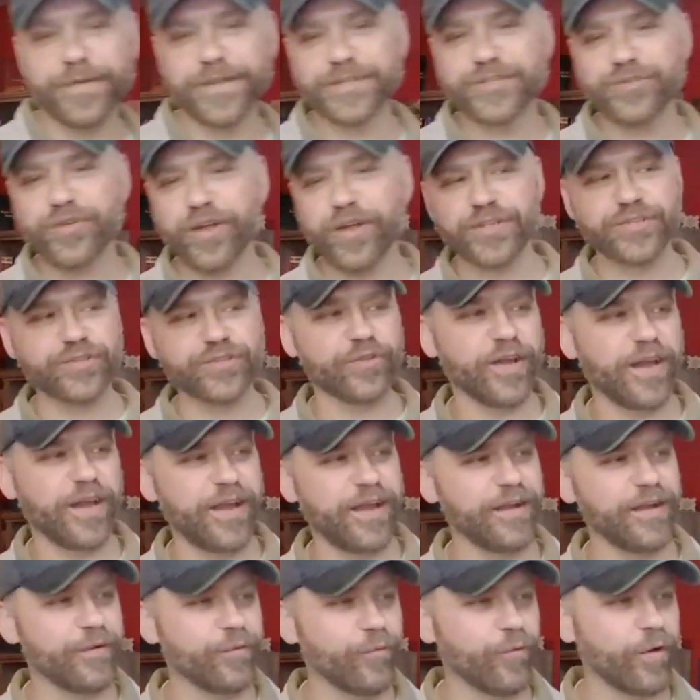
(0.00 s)
me the
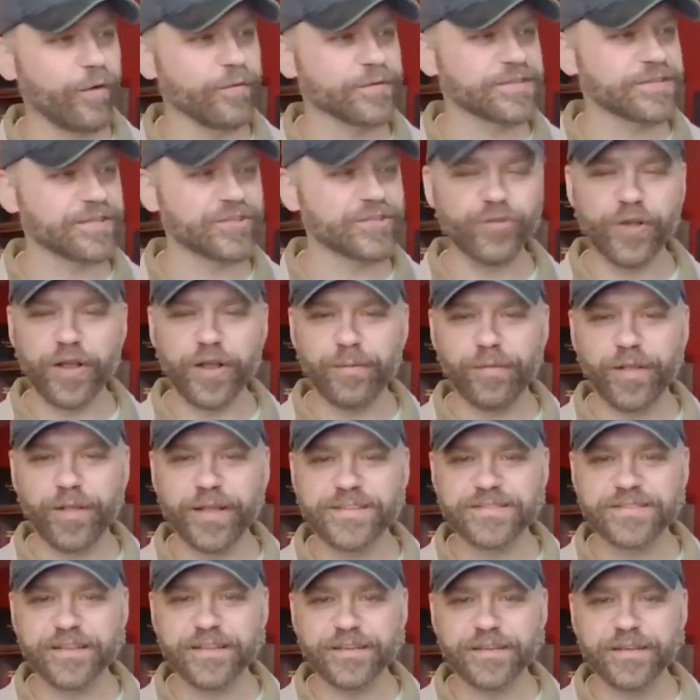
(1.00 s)
Treasury. What was it?
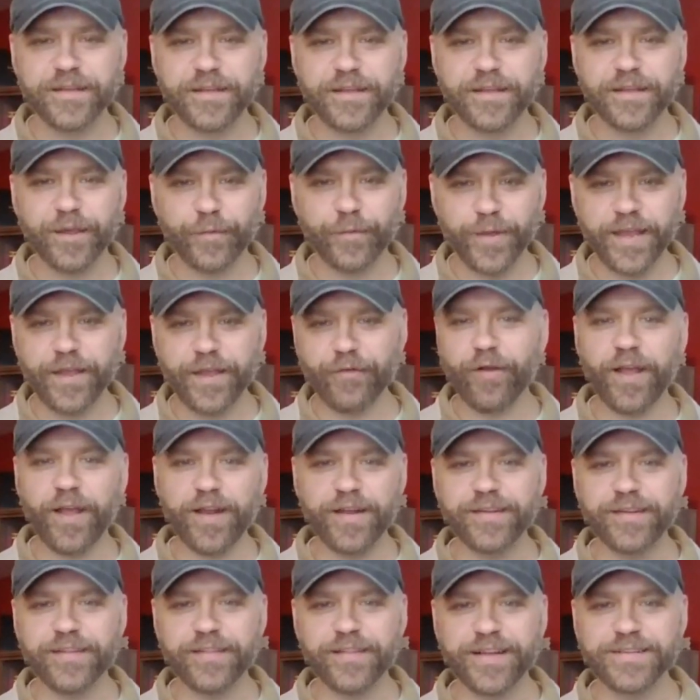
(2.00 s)
Trailblazer? Can we get right
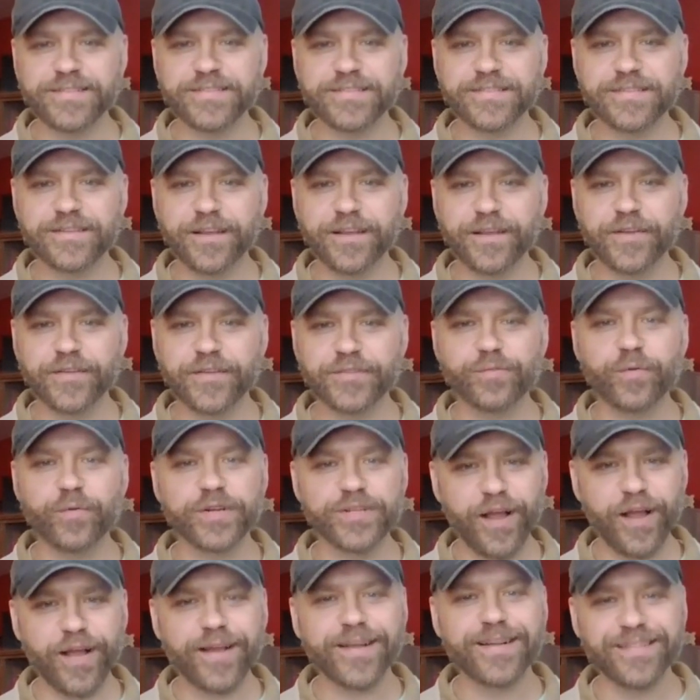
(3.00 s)
into this? Because we're
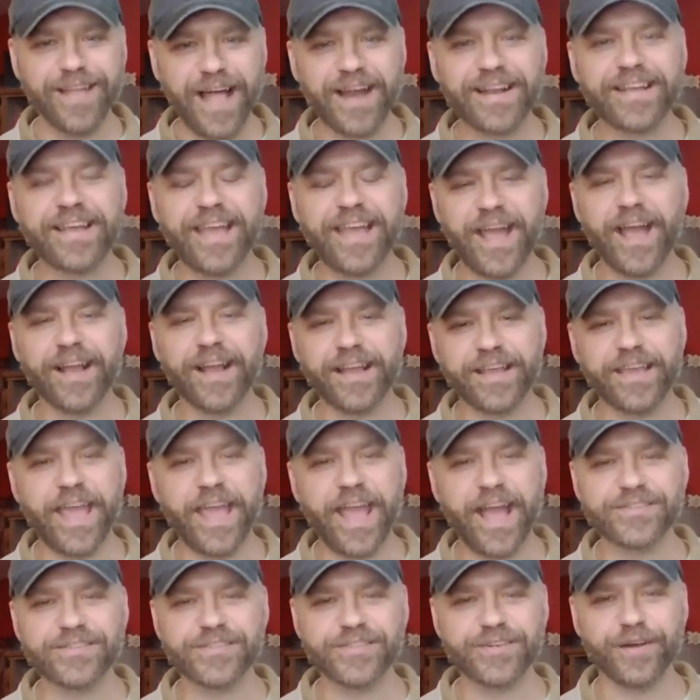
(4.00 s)
talking a lot of
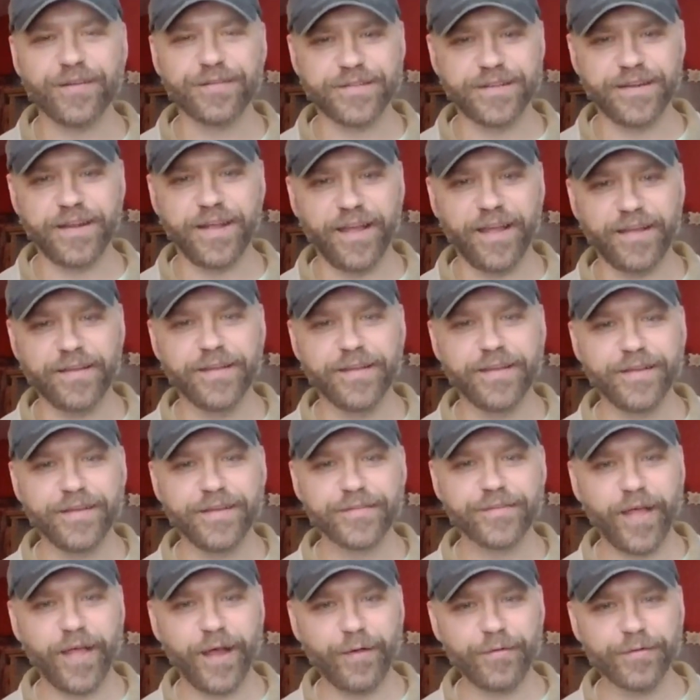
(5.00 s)
cash stuff today.
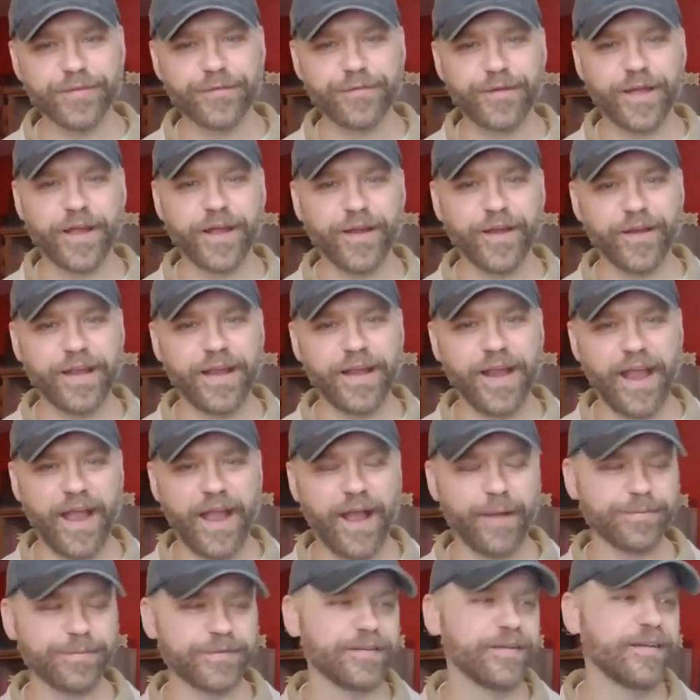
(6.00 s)
So that was very
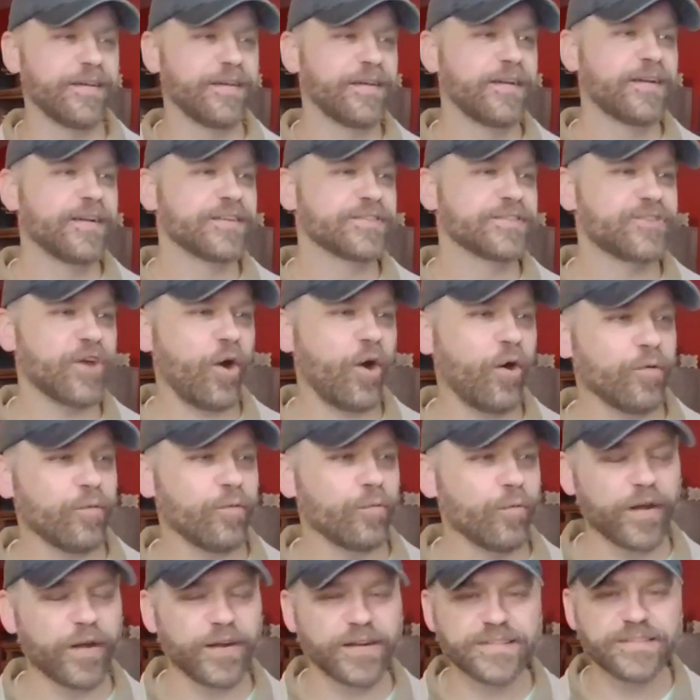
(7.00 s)
apt. So
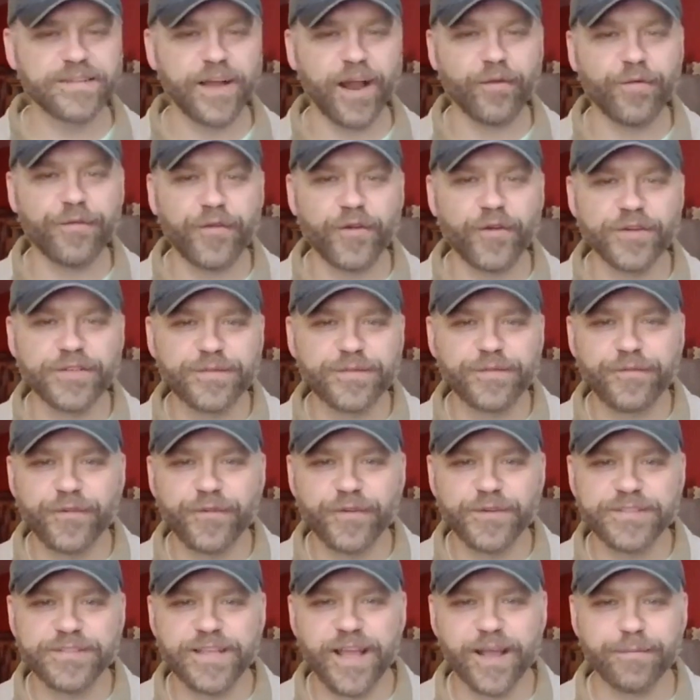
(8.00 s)
we're going to start with
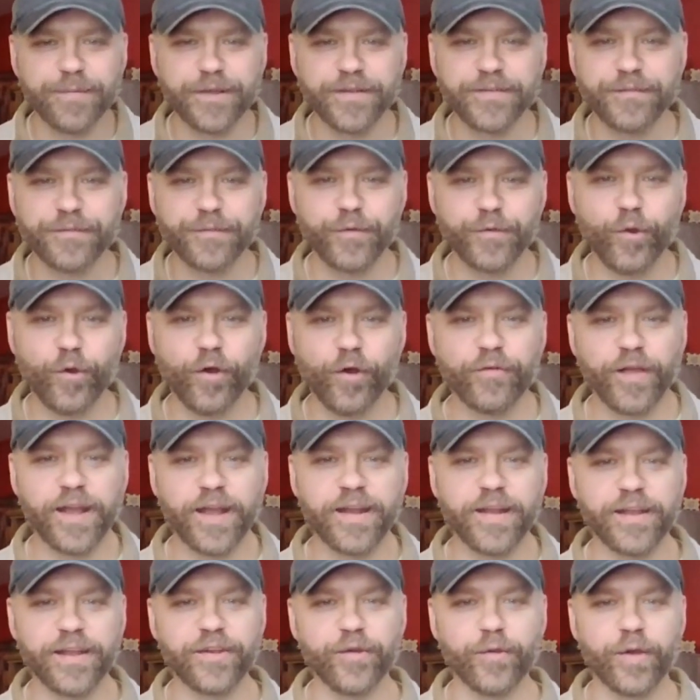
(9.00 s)
first segment, going
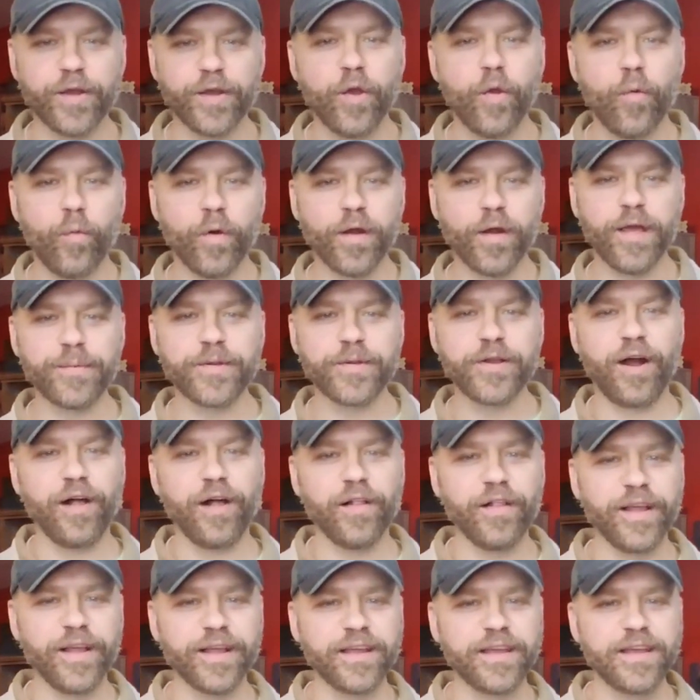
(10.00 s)
right into it, what I'm
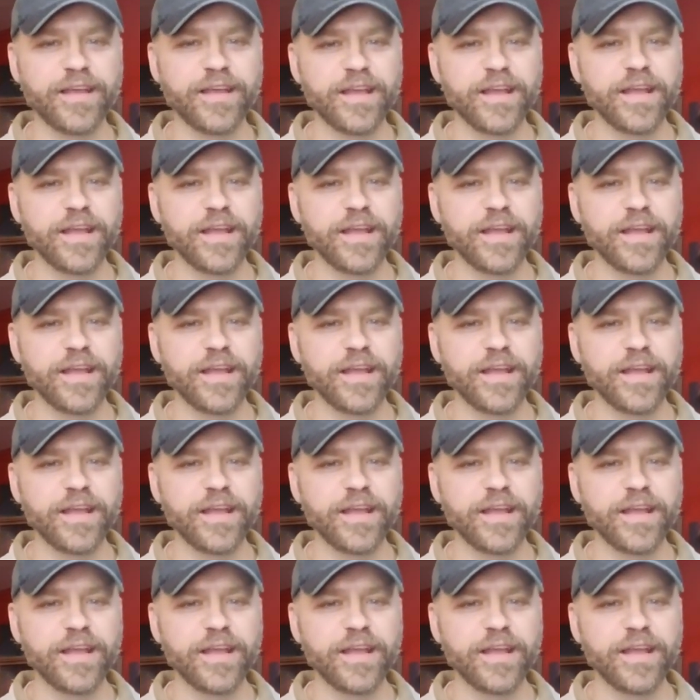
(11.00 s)
calling